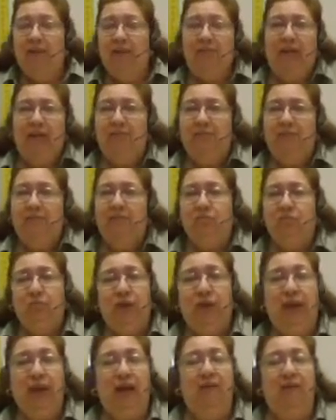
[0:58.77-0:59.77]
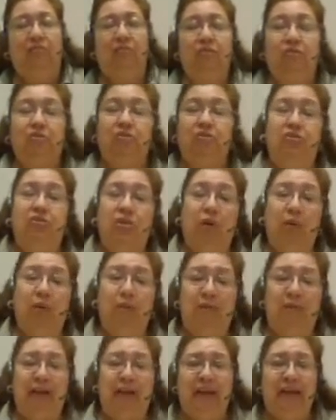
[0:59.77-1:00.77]
animals we have. There's so
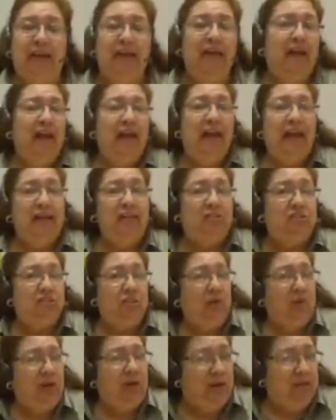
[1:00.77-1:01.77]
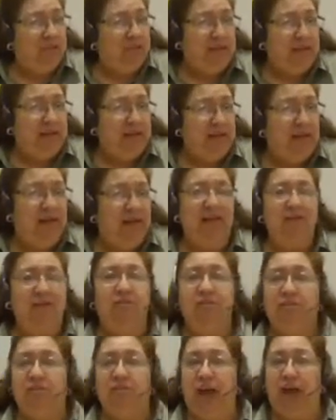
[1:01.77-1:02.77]
many and so many
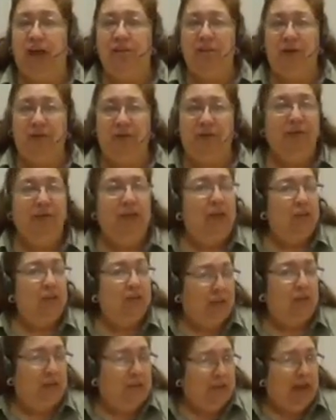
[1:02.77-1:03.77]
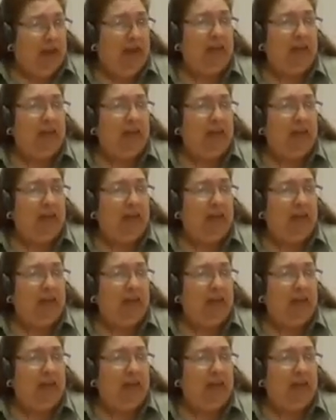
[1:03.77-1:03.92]
undiscovered. So that